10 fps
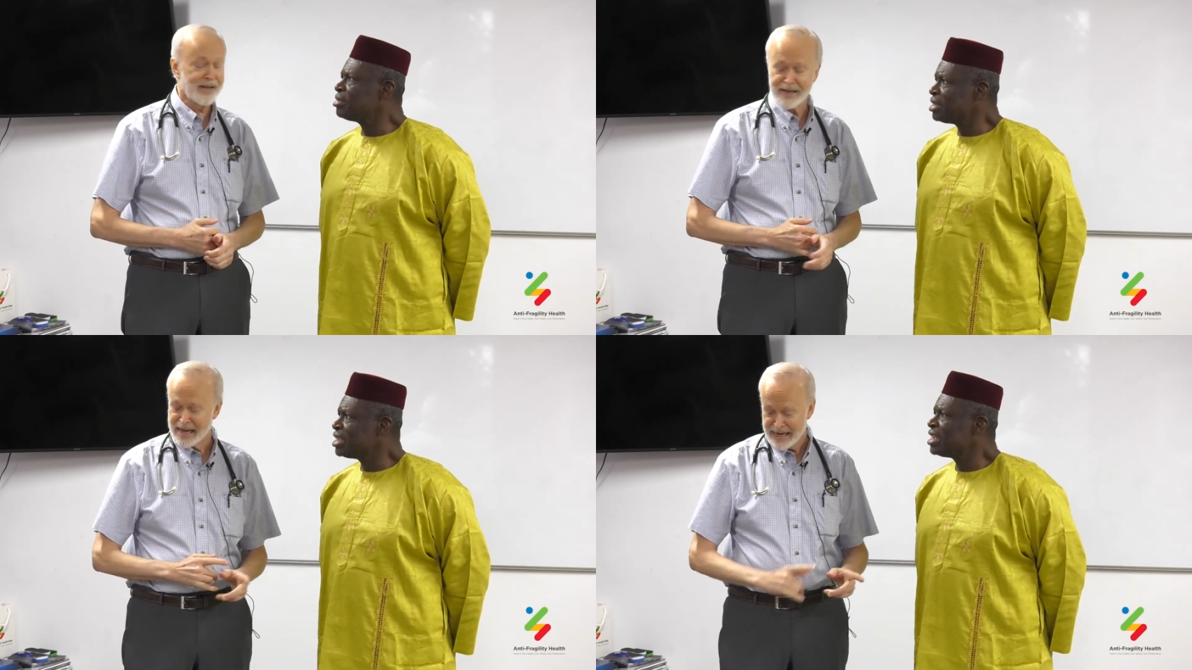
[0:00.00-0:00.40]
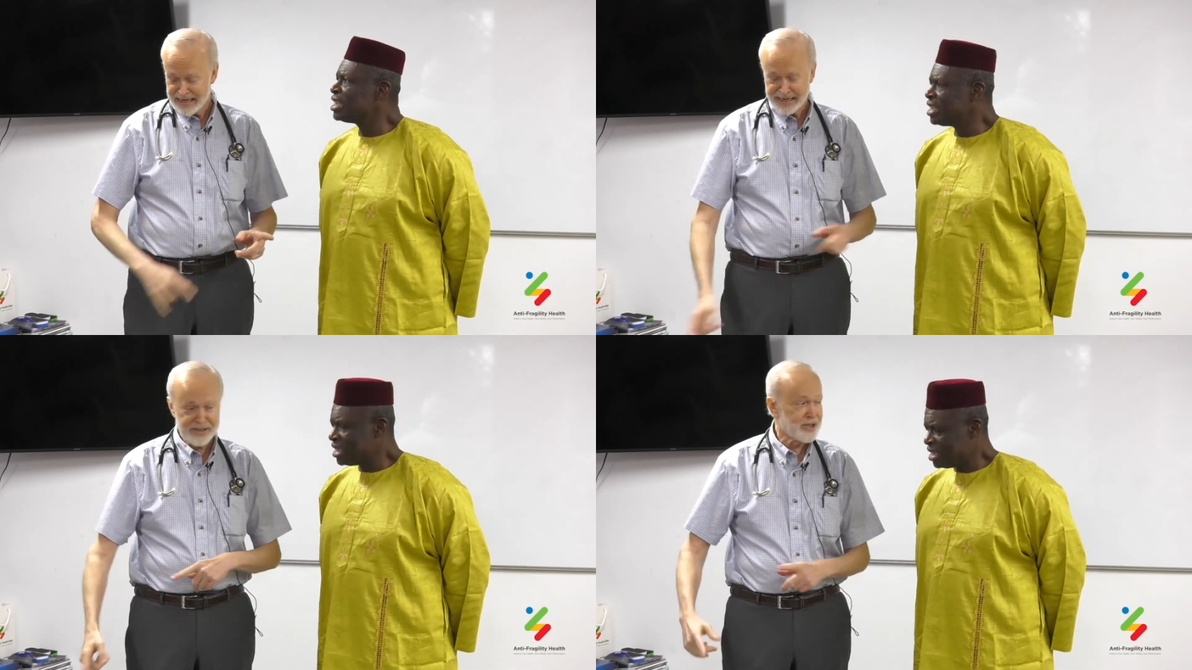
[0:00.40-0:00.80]
Speaker 1: And
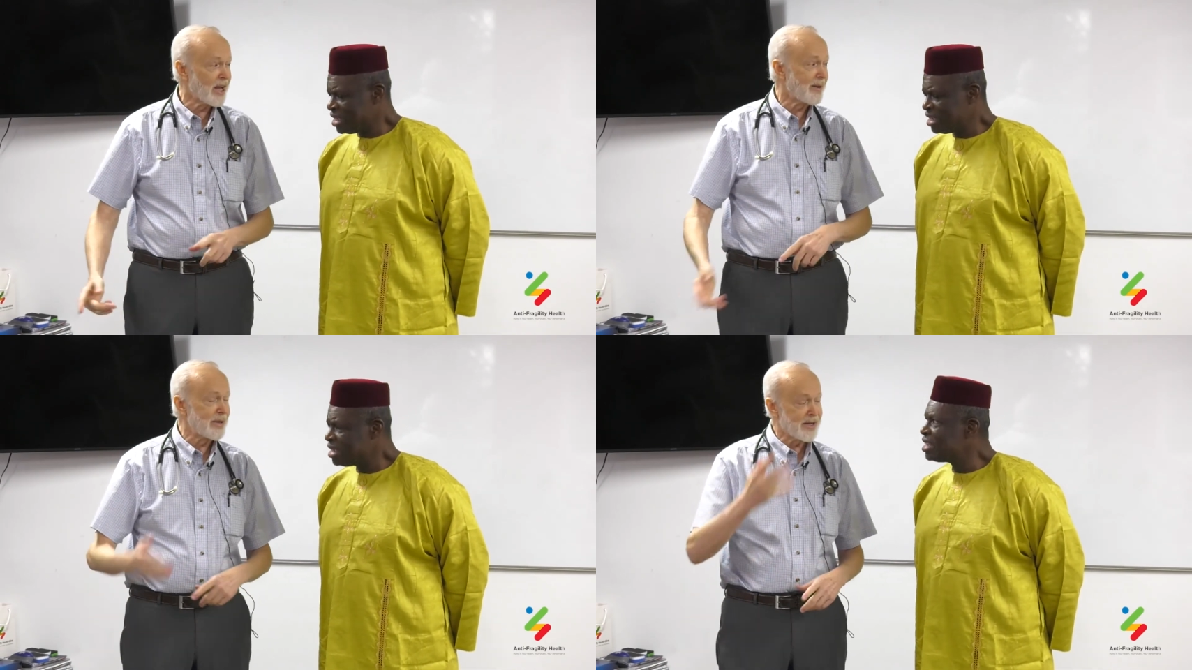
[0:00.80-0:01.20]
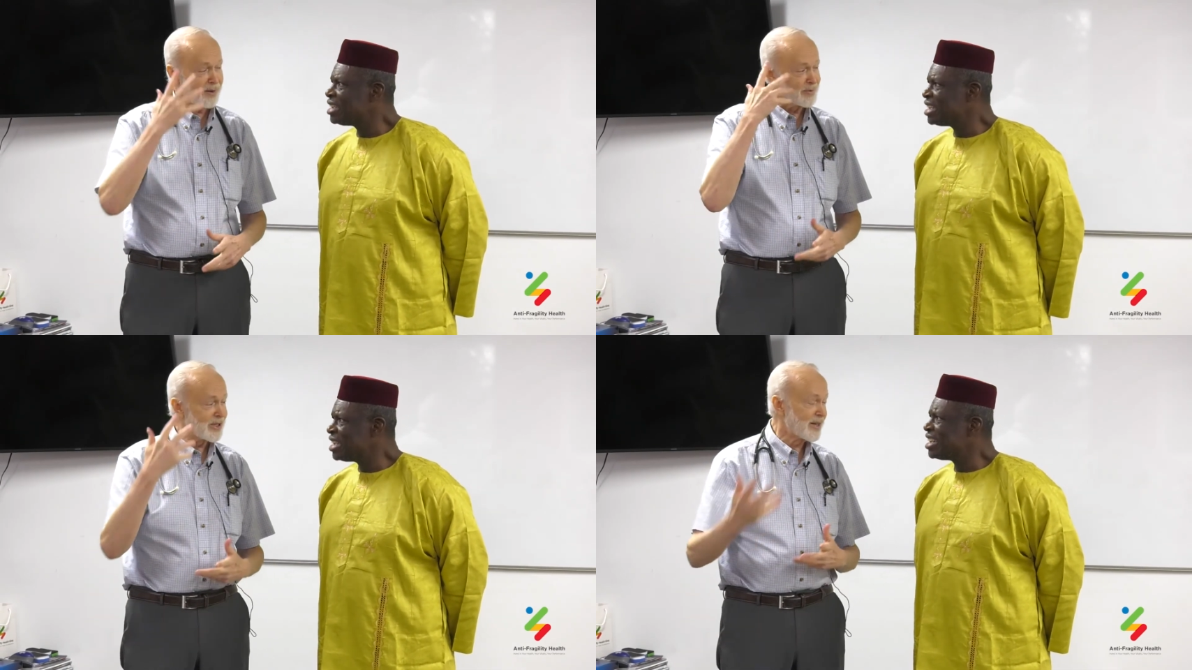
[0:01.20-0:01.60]
each time he
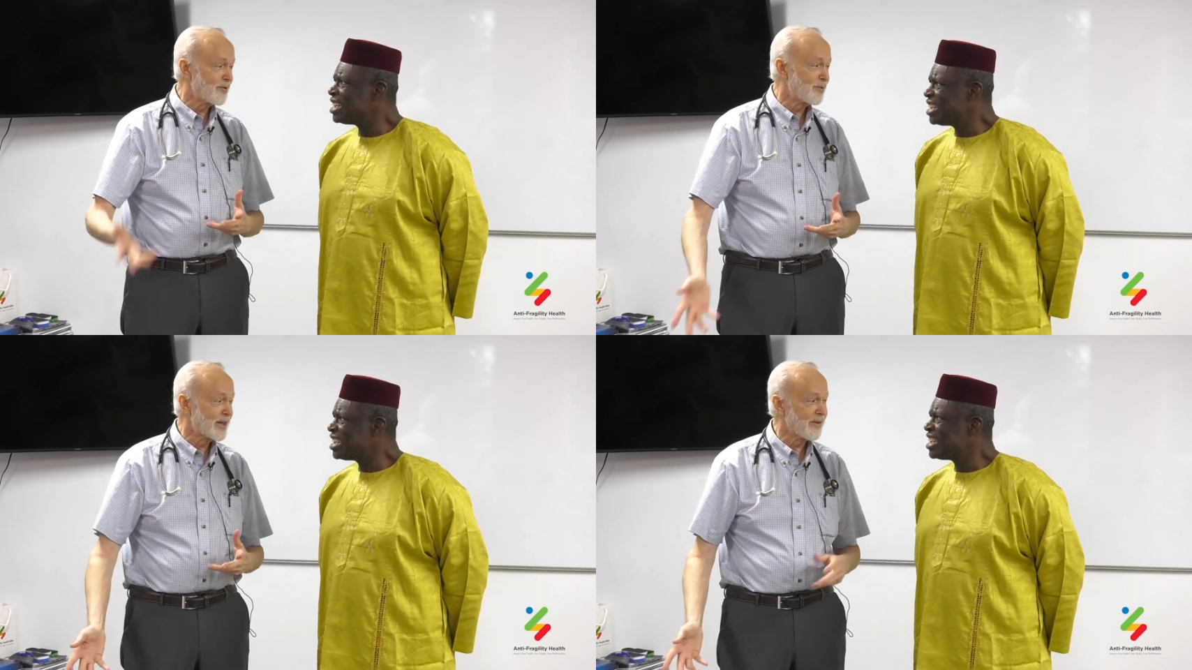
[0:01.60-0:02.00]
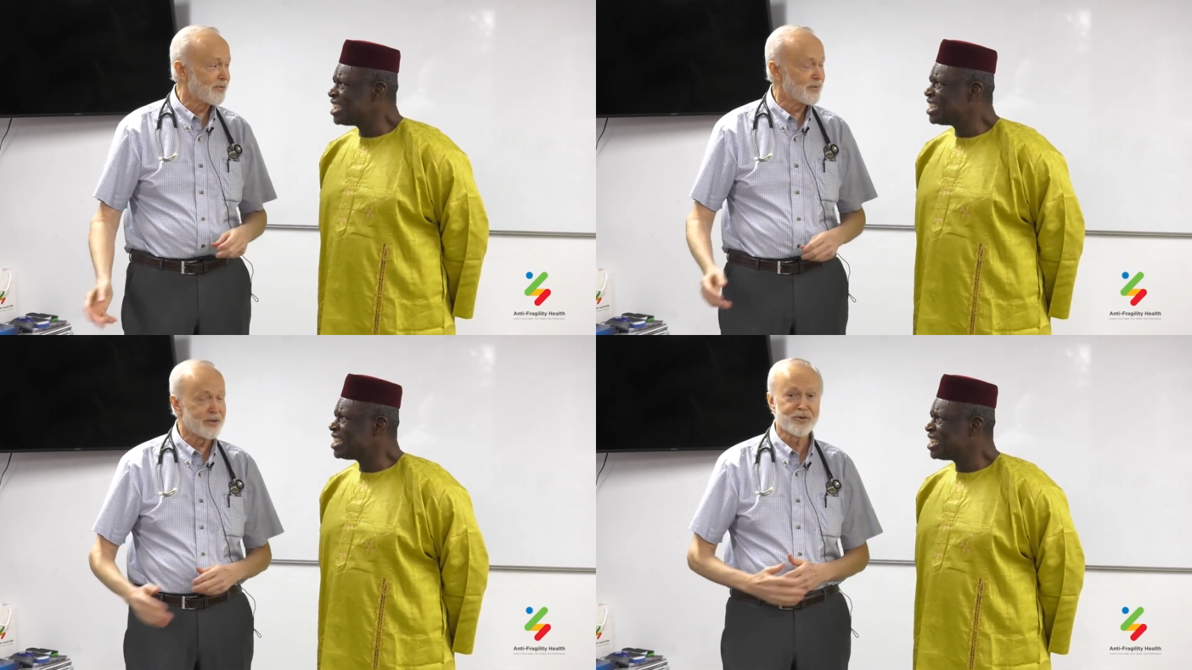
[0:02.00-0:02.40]
comes in and we
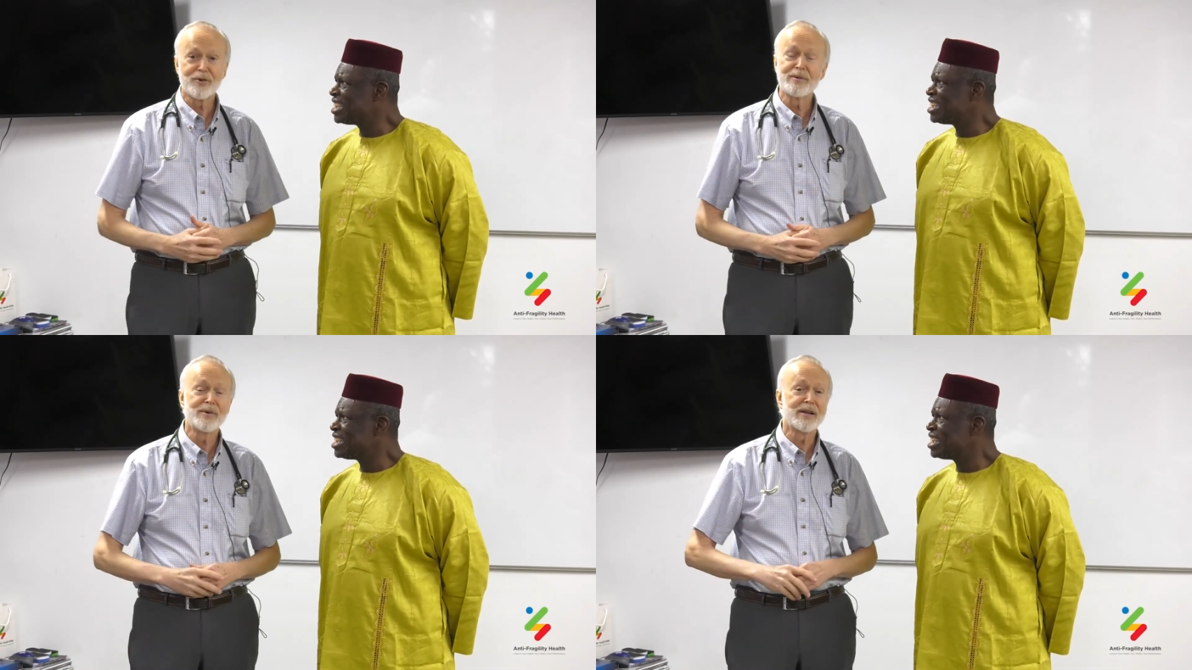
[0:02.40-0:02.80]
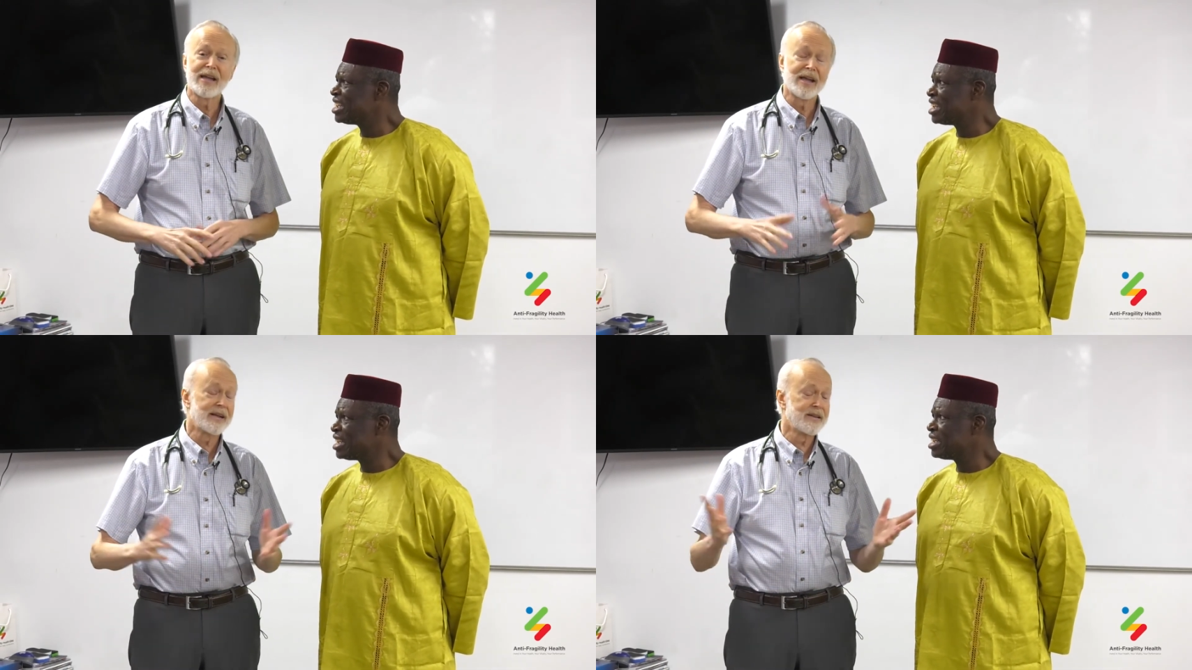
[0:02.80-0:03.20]
give him the
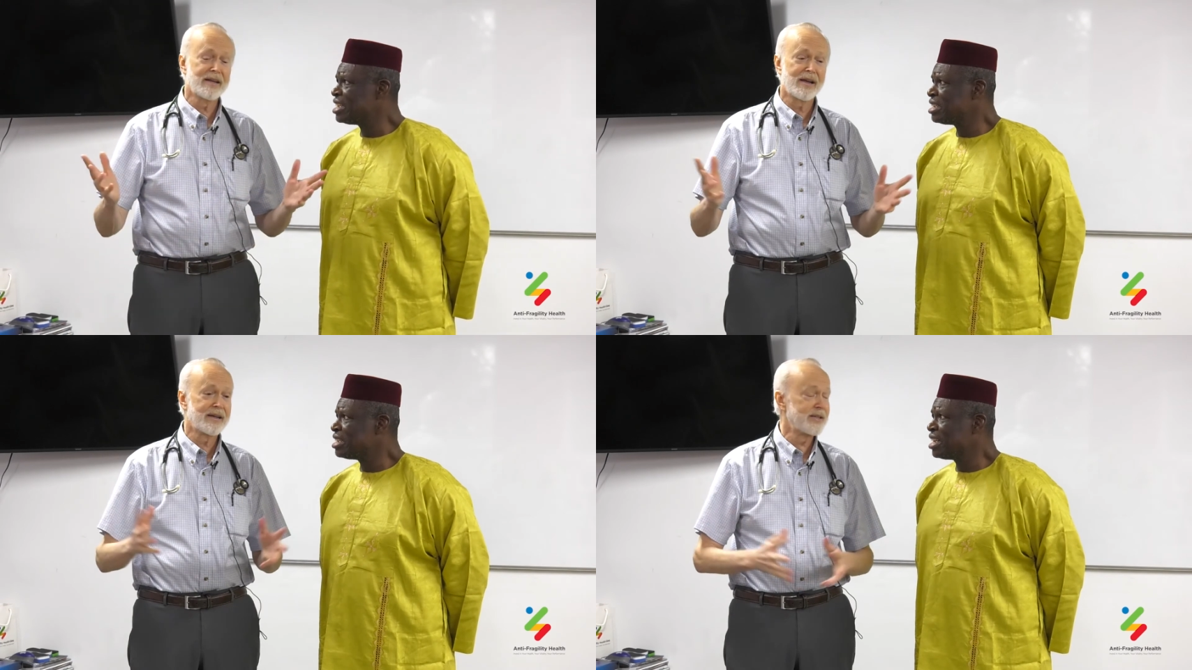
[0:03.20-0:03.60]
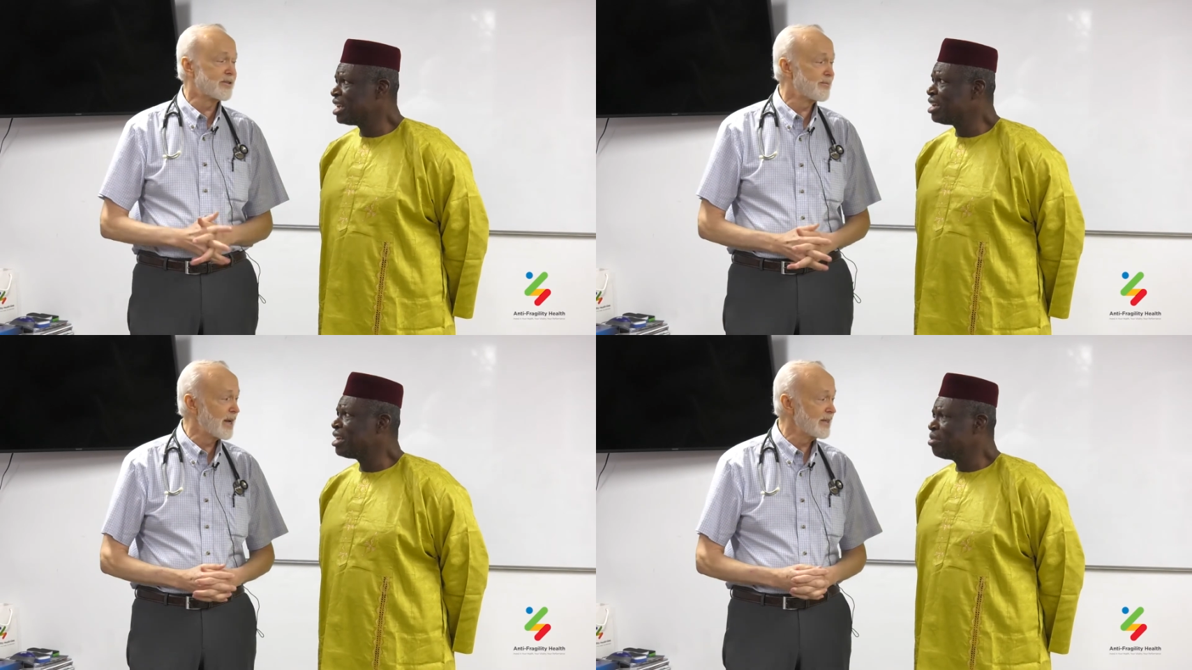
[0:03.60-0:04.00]
treatment, and uh,
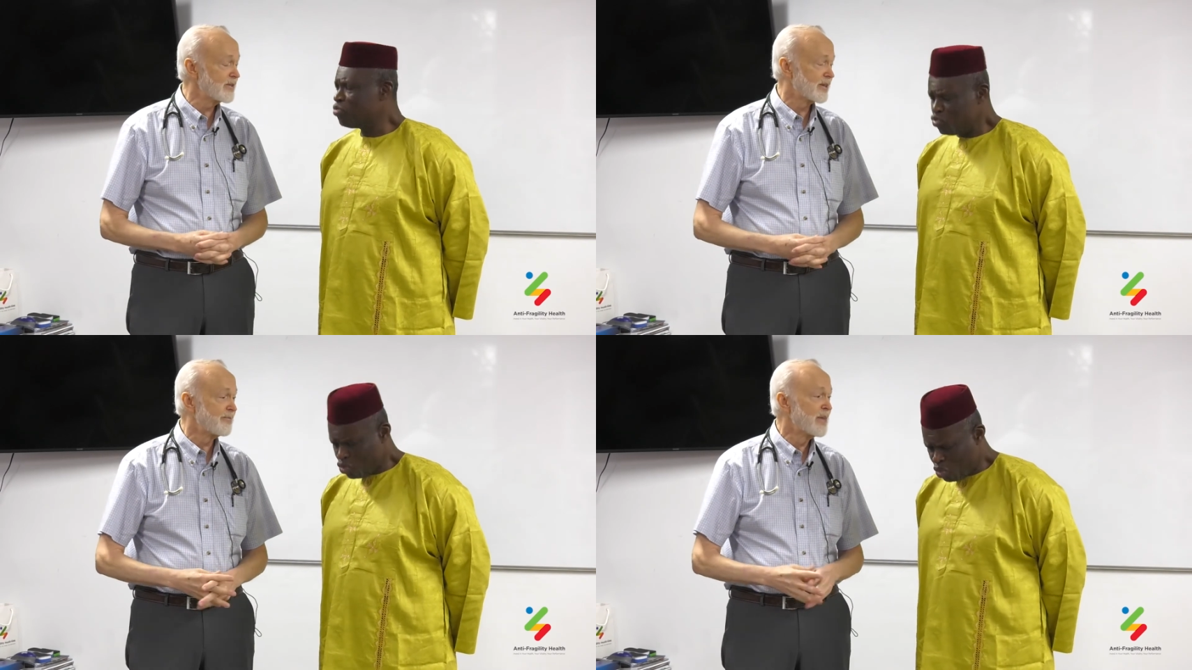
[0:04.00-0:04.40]
it's amazing.